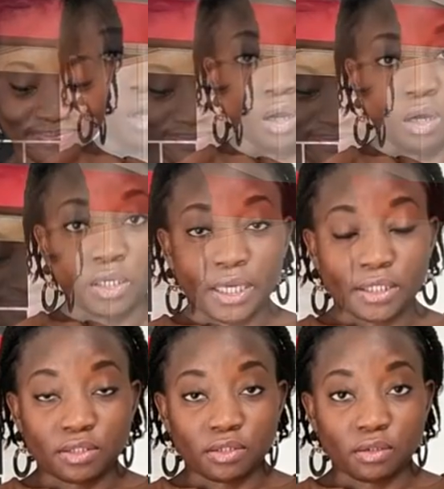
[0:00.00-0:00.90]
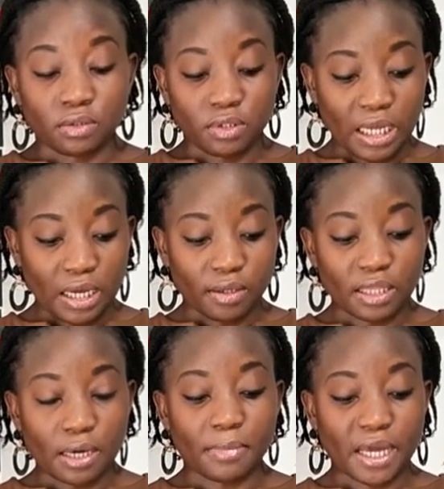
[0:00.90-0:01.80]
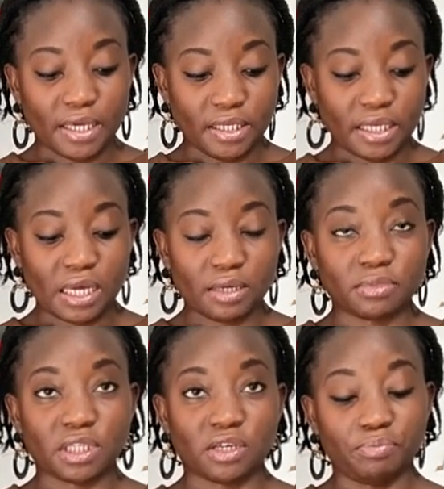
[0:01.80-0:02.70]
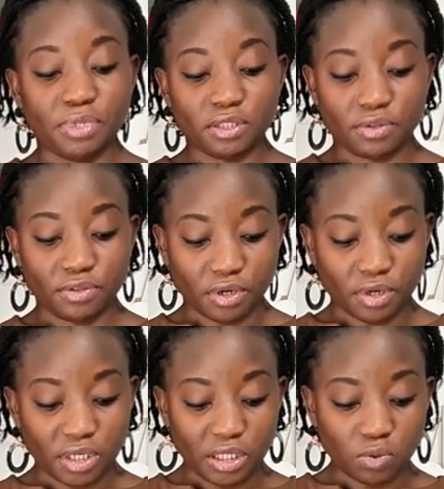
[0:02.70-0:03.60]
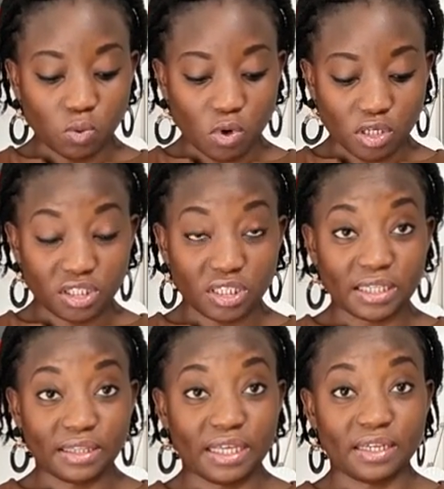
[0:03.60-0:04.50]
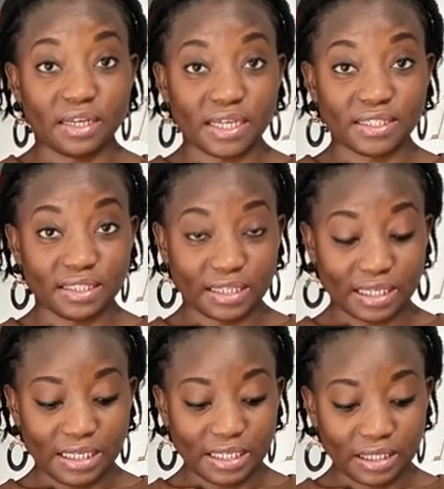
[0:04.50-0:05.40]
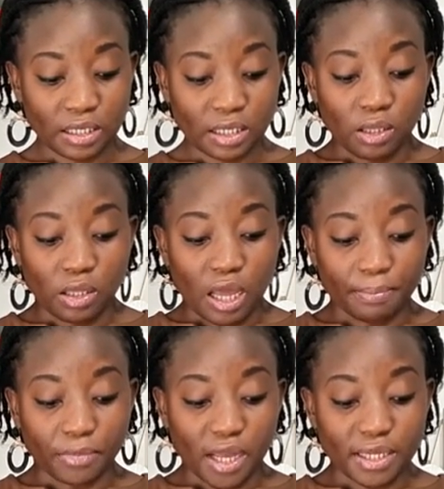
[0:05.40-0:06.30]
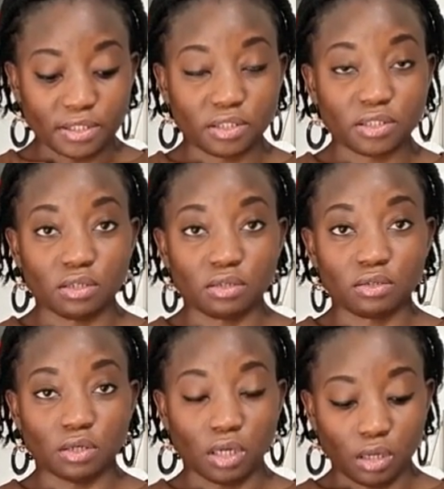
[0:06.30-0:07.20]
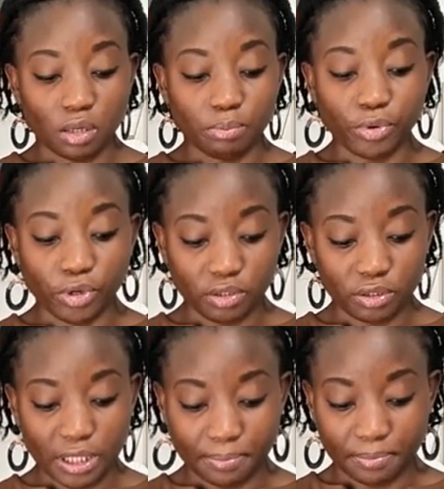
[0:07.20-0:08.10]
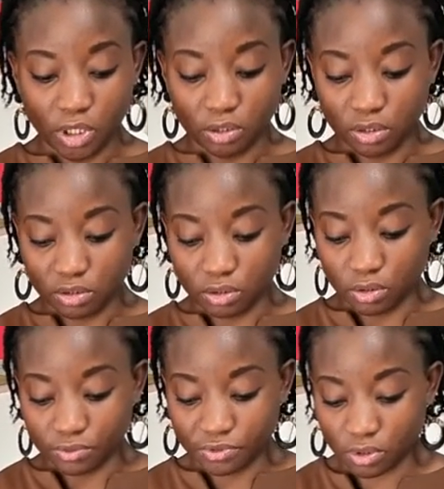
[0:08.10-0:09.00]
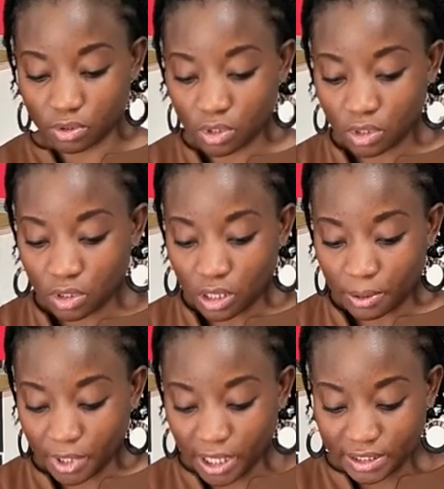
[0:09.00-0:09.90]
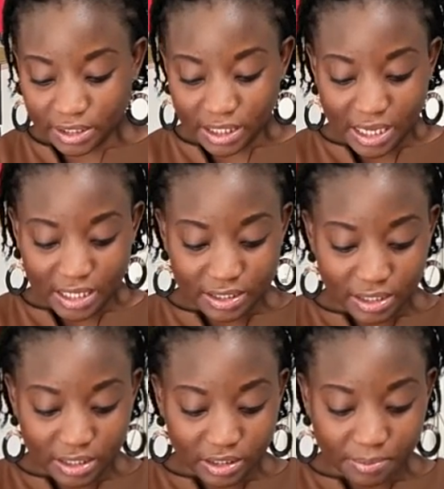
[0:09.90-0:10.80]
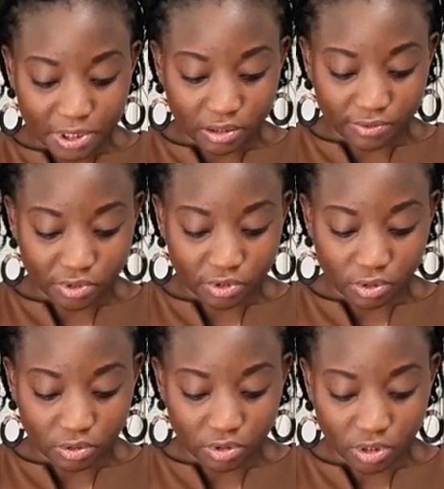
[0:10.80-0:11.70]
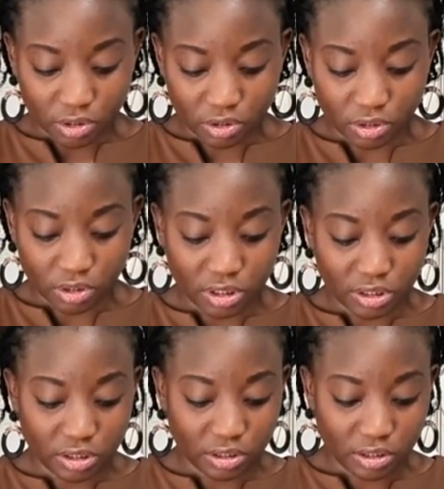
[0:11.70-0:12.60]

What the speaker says: Okay, so now that my yams have been thoroughly washed and they're nice and clean, I'm going to boil them on the stove. So I'm going to add a little bit of salt to this